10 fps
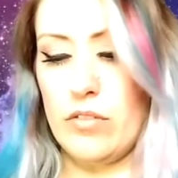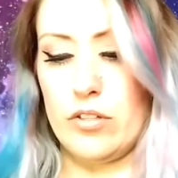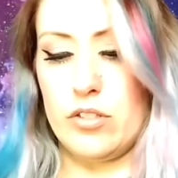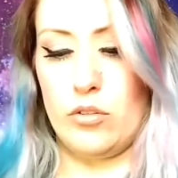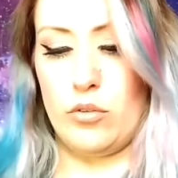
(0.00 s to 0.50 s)

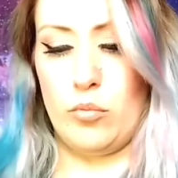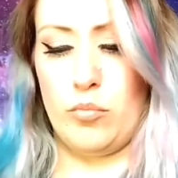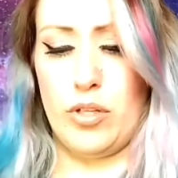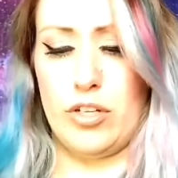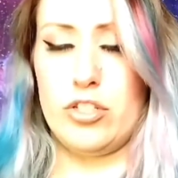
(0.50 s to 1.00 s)
this little
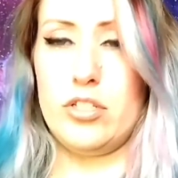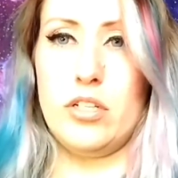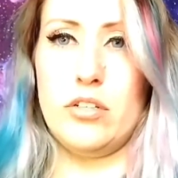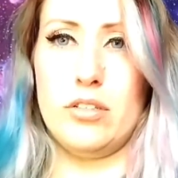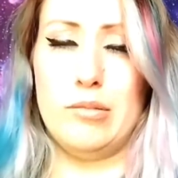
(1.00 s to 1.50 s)
blush
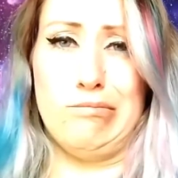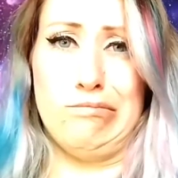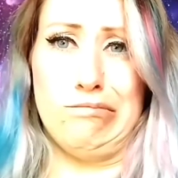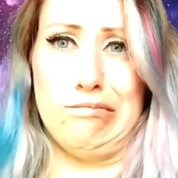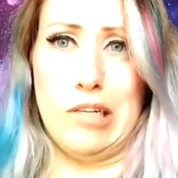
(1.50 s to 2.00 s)

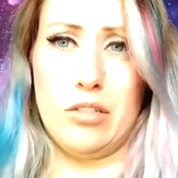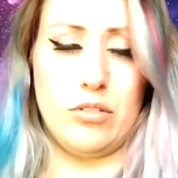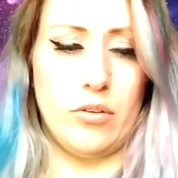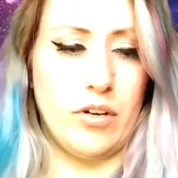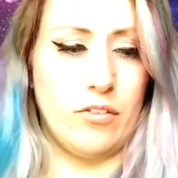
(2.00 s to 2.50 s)
serum. I
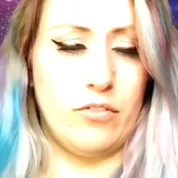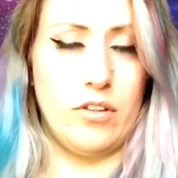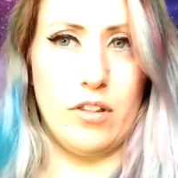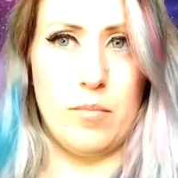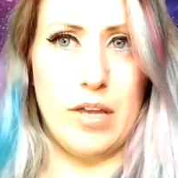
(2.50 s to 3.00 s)
don't know how I
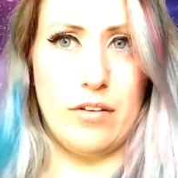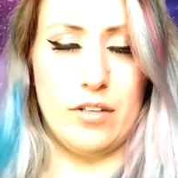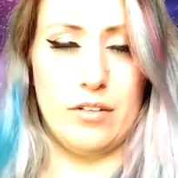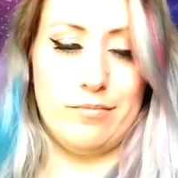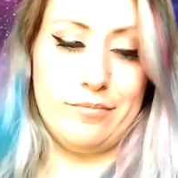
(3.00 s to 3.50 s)
feel
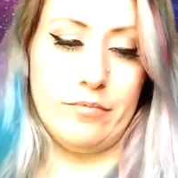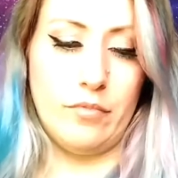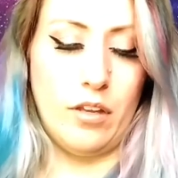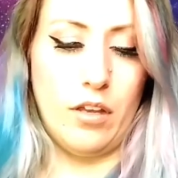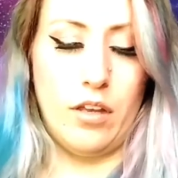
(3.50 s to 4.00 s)
about it,
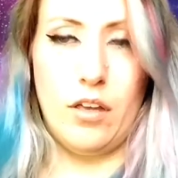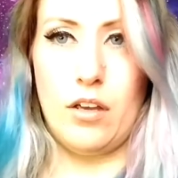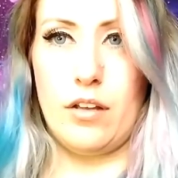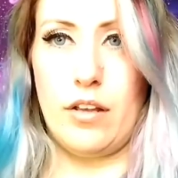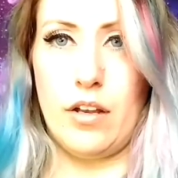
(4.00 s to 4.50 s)

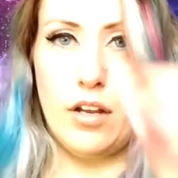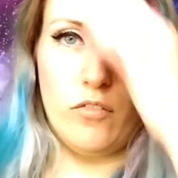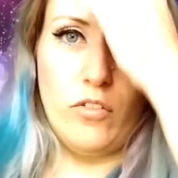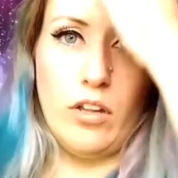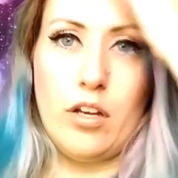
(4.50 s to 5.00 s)
because I
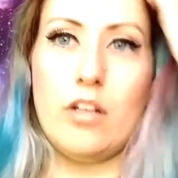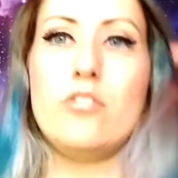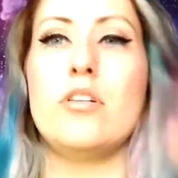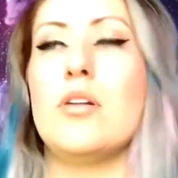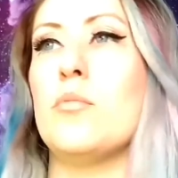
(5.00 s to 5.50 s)
kind of feel like I
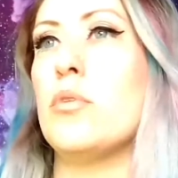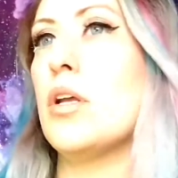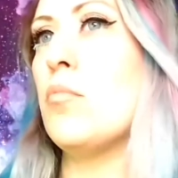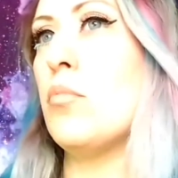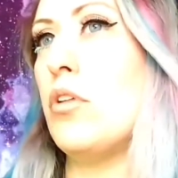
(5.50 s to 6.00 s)
just end up
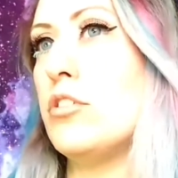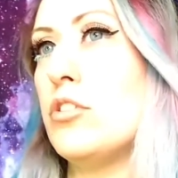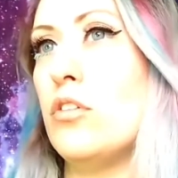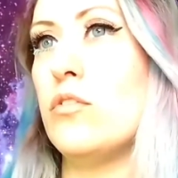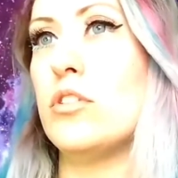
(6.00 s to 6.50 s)
putting
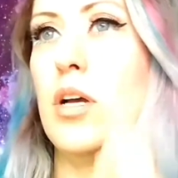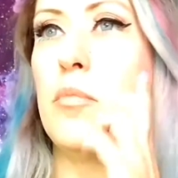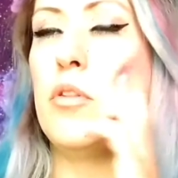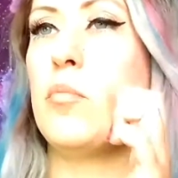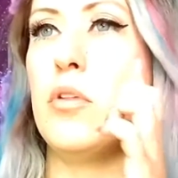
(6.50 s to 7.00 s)
blush over
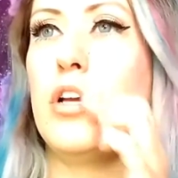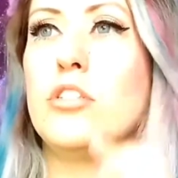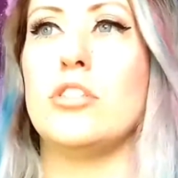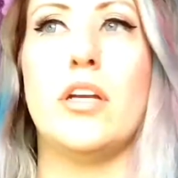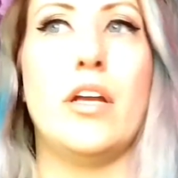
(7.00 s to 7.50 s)
top of the
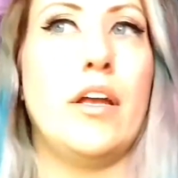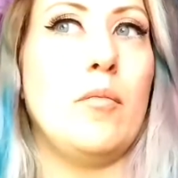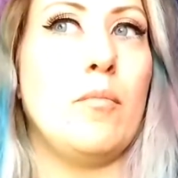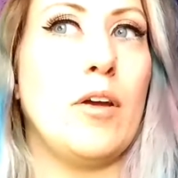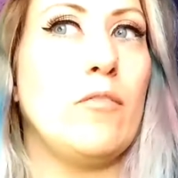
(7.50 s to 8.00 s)
blush
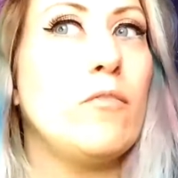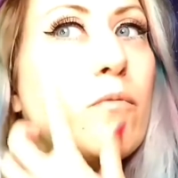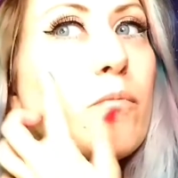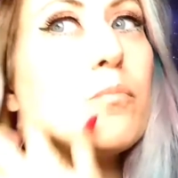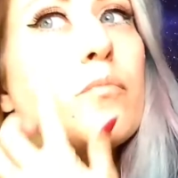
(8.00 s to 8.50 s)
and my
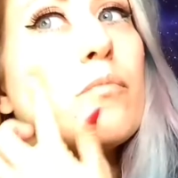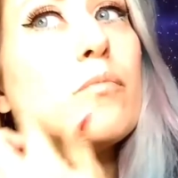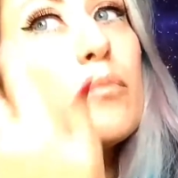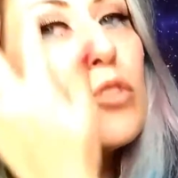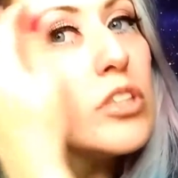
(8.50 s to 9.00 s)

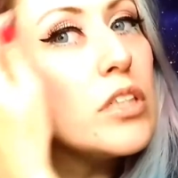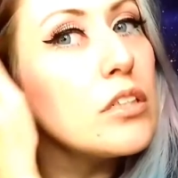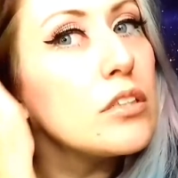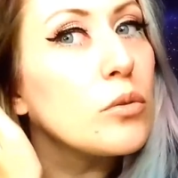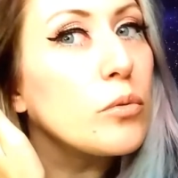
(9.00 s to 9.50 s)

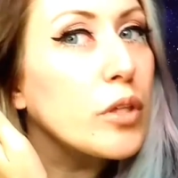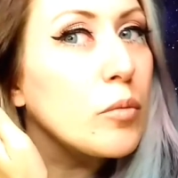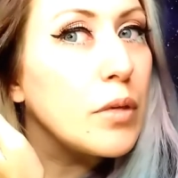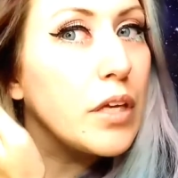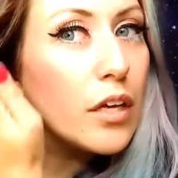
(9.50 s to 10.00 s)
cheeks look
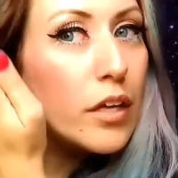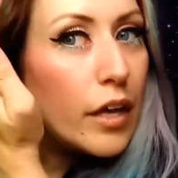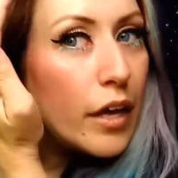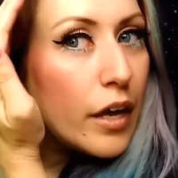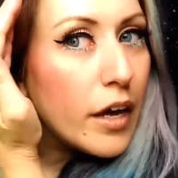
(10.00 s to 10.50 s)
really pink.
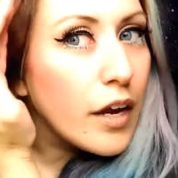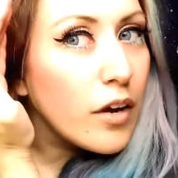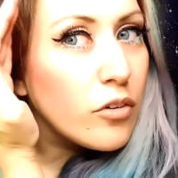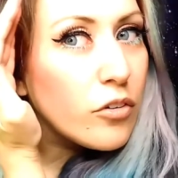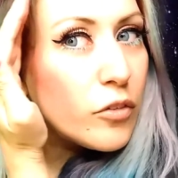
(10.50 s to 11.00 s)
And
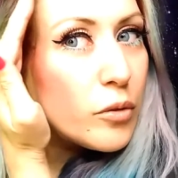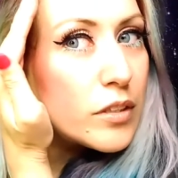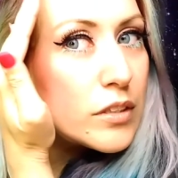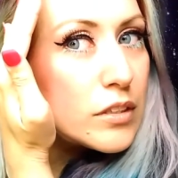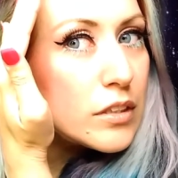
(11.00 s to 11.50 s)
I don't know if you
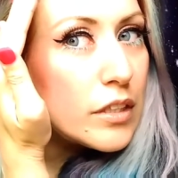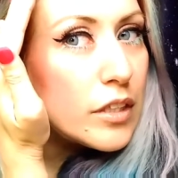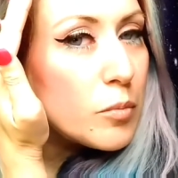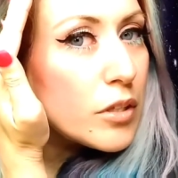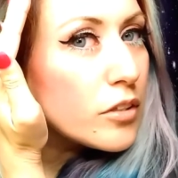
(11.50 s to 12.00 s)
can
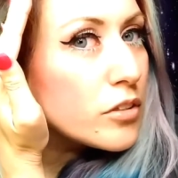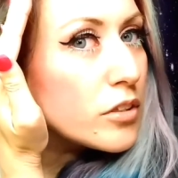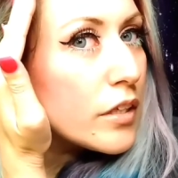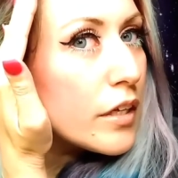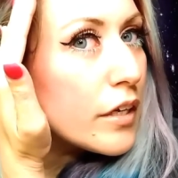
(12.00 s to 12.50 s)
see, but
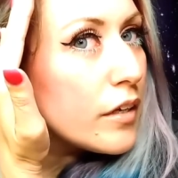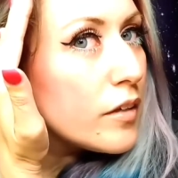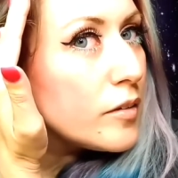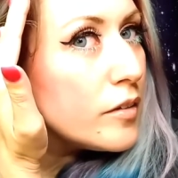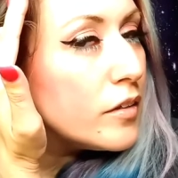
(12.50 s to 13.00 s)
there's like